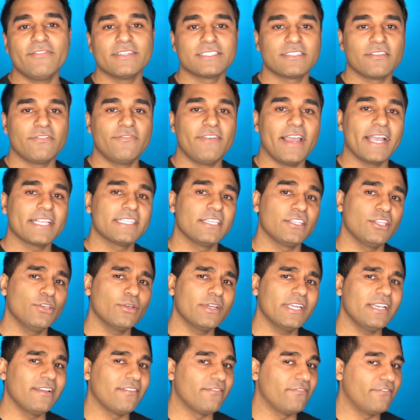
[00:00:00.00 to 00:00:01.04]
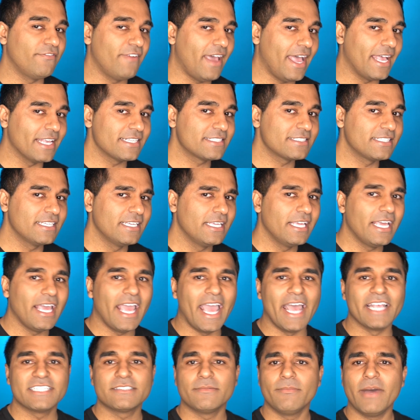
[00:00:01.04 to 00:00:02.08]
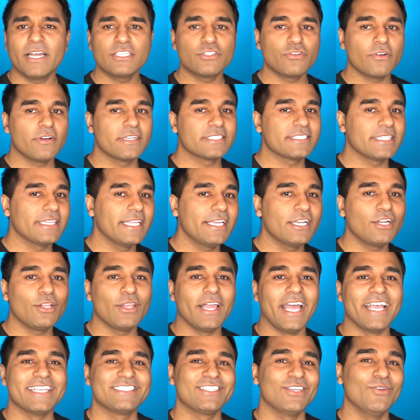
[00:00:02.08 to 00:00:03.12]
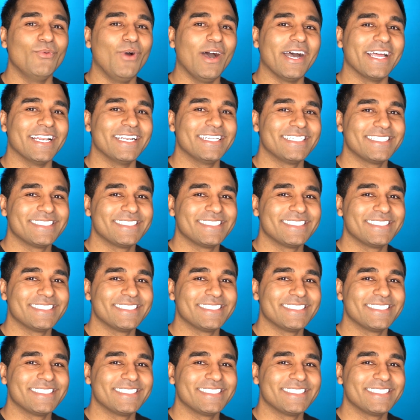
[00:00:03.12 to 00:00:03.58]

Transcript: is the fact that you could invest as much or as little as you want.